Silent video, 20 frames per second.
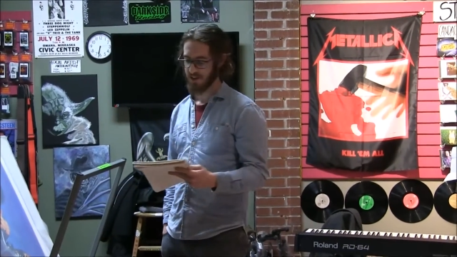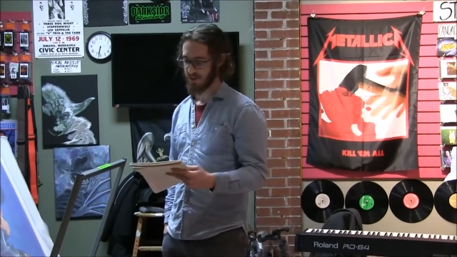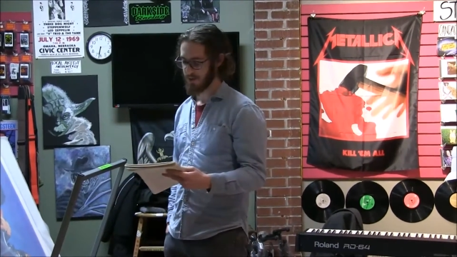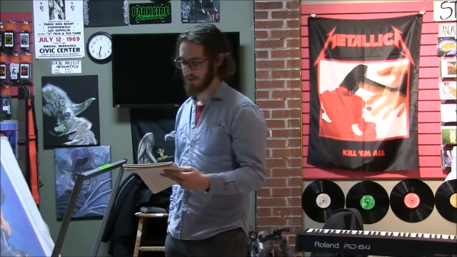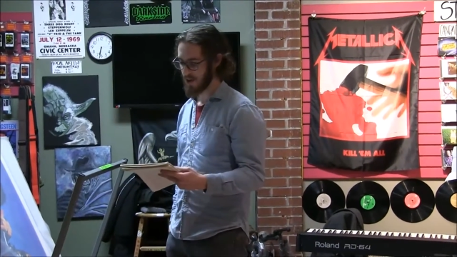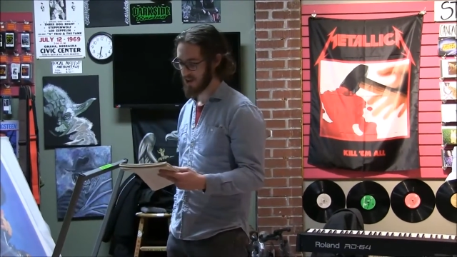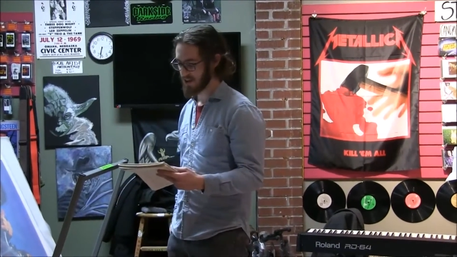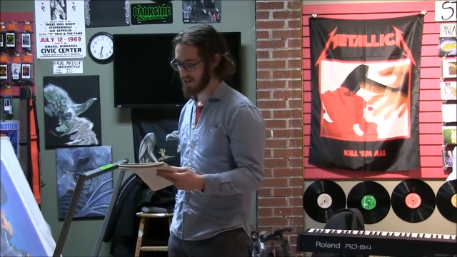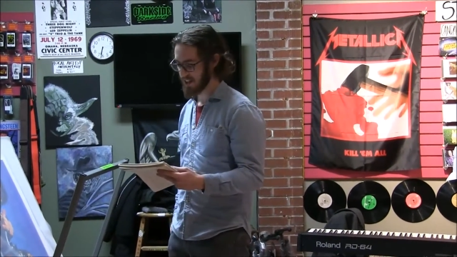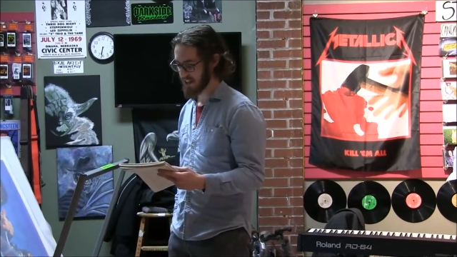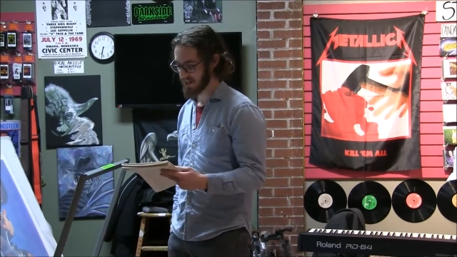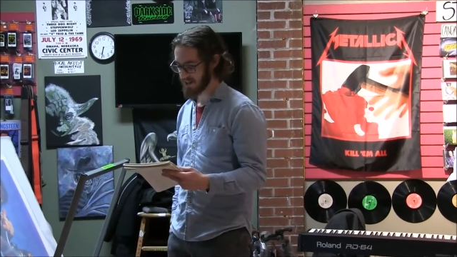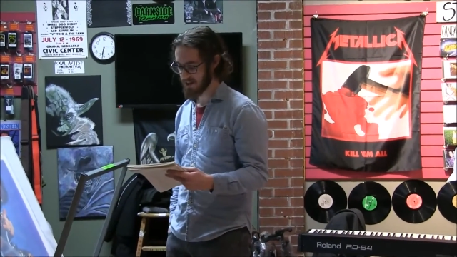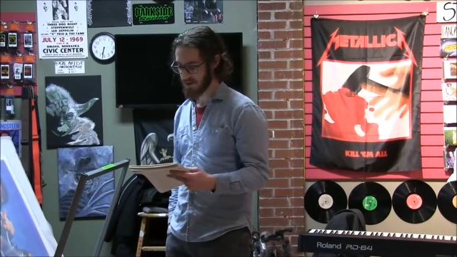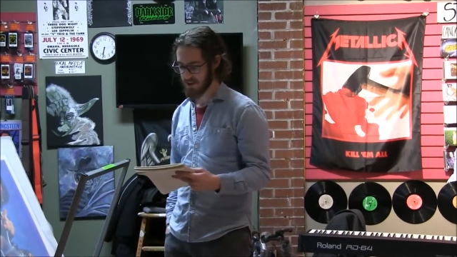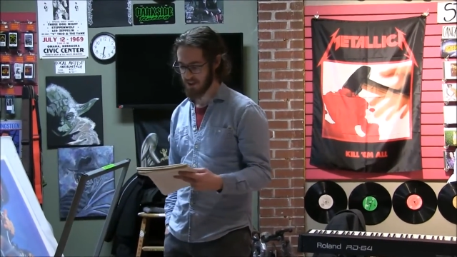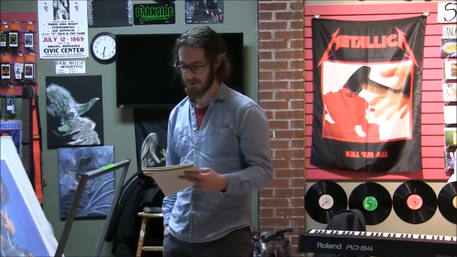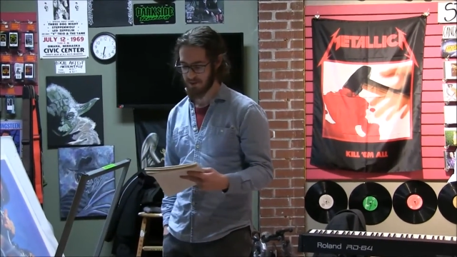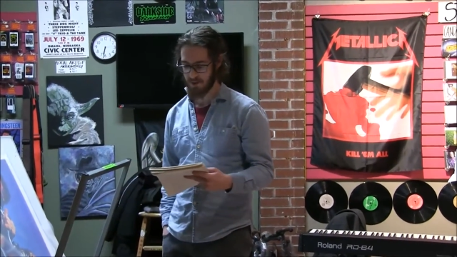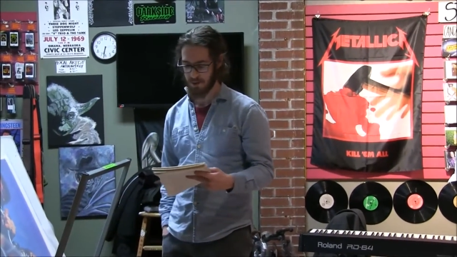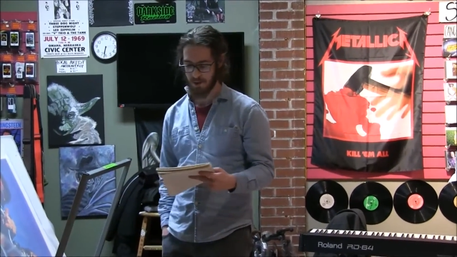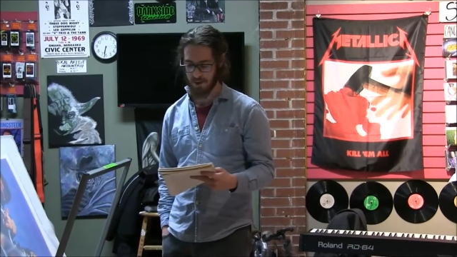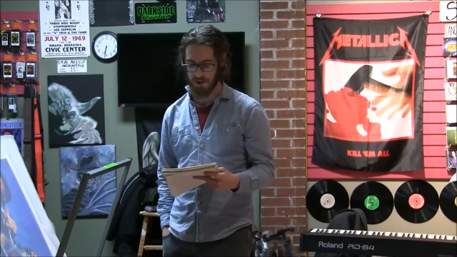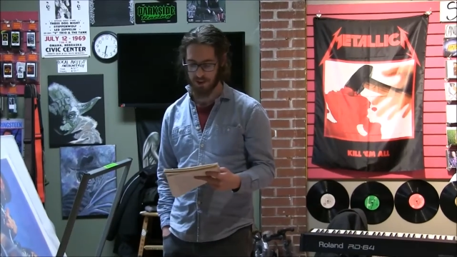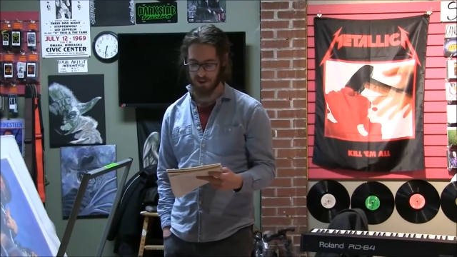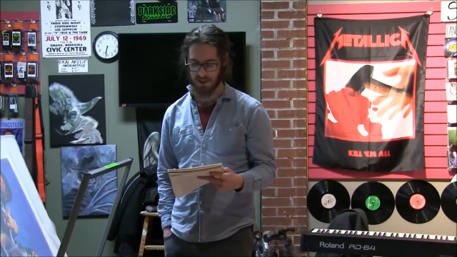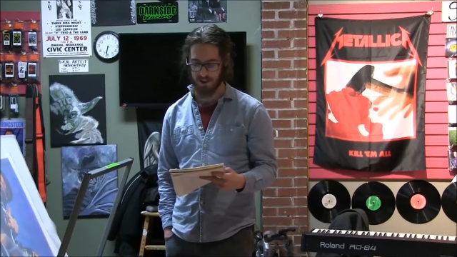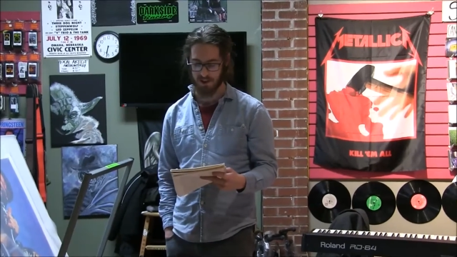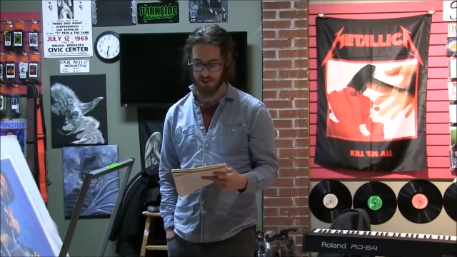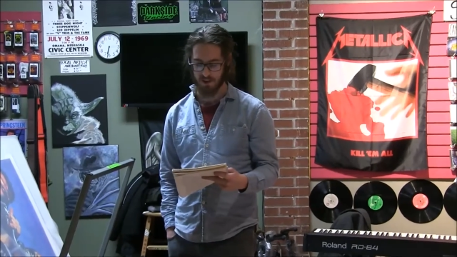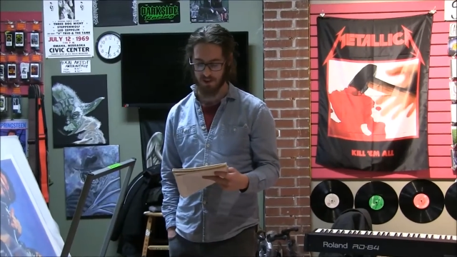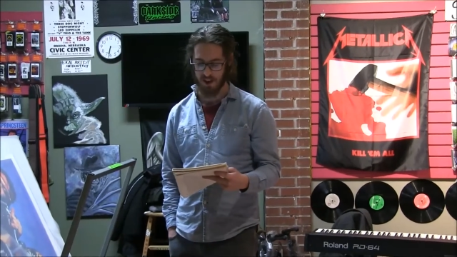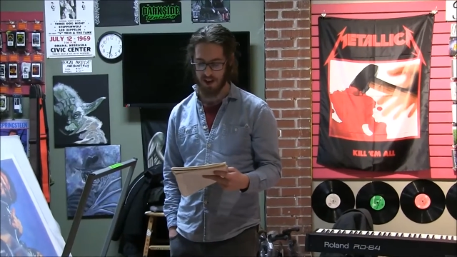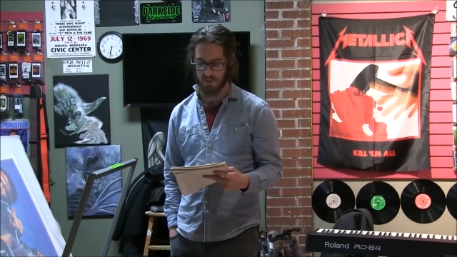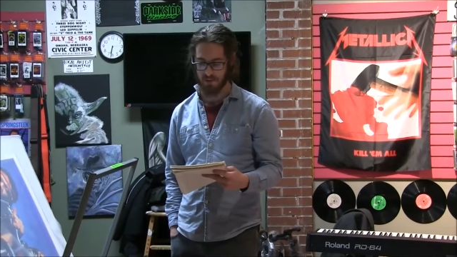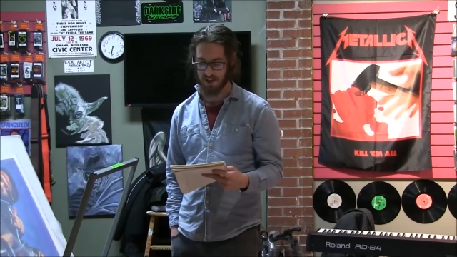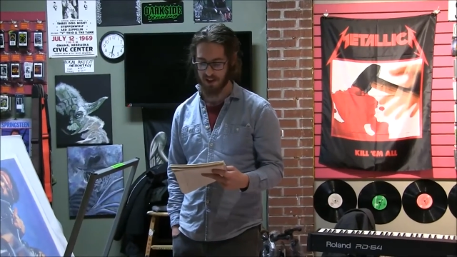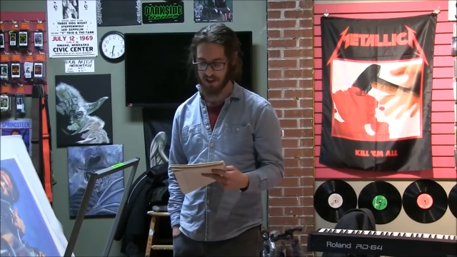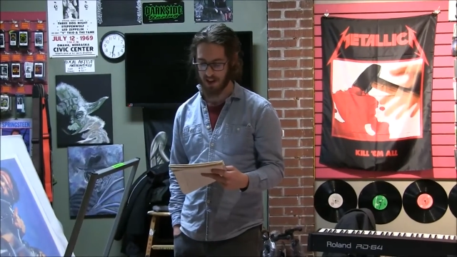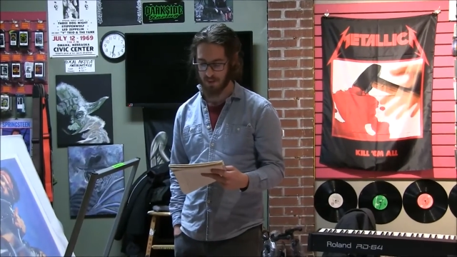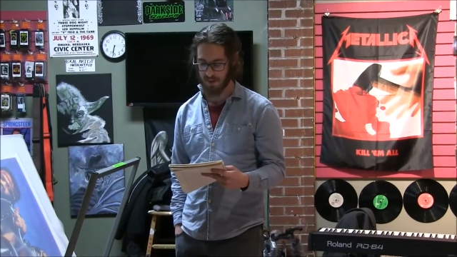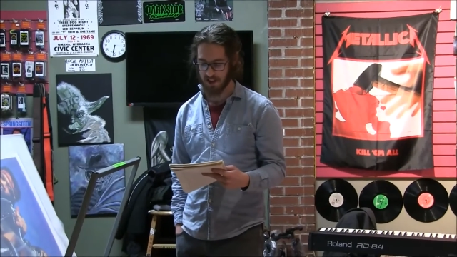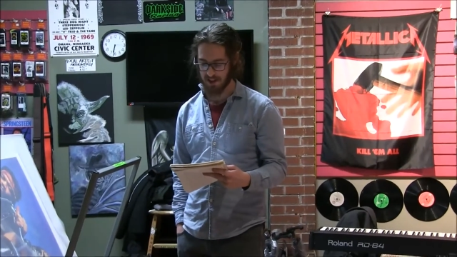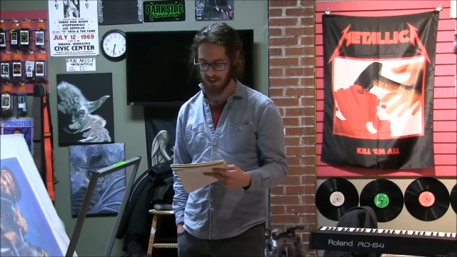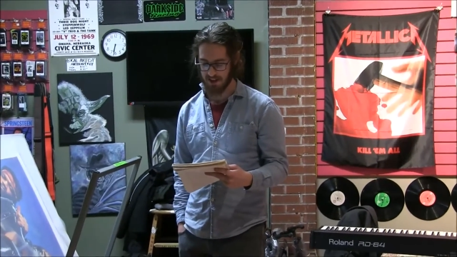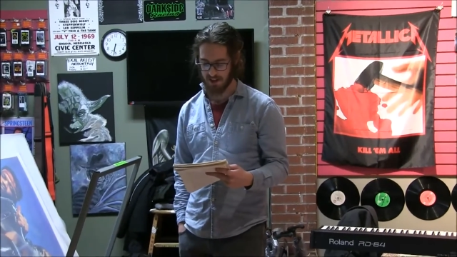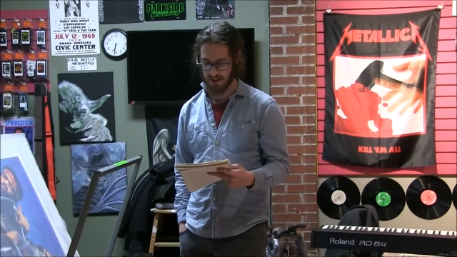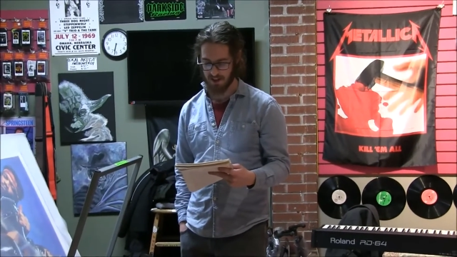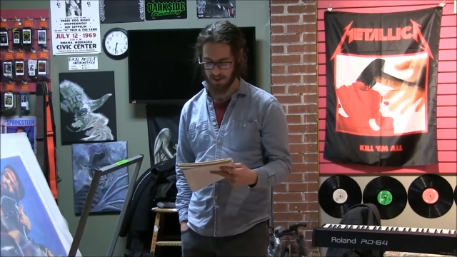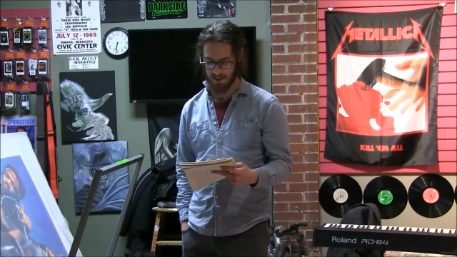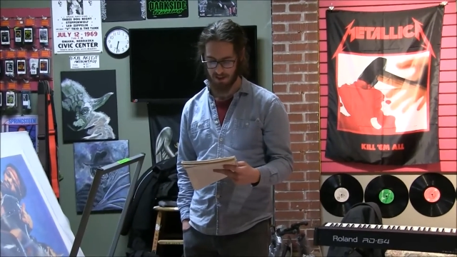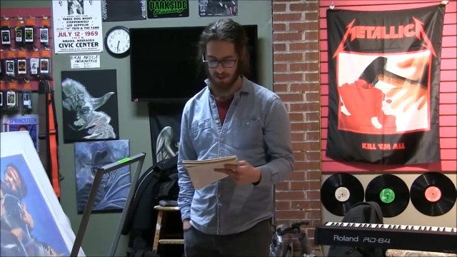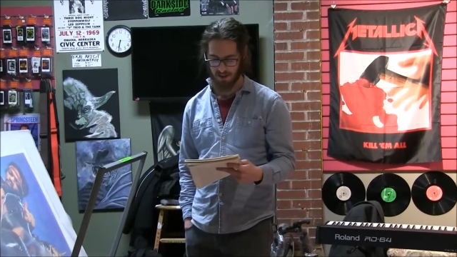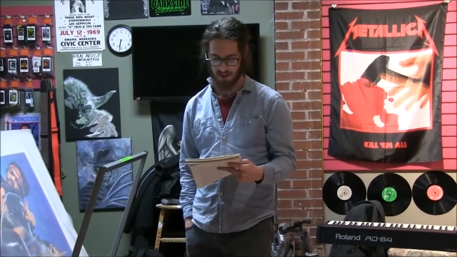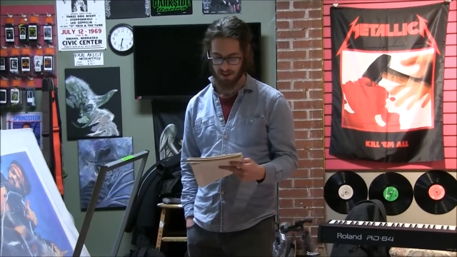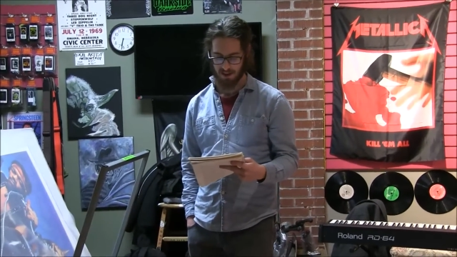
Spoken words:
rung like a tuning fork, grate me, cut my teeth.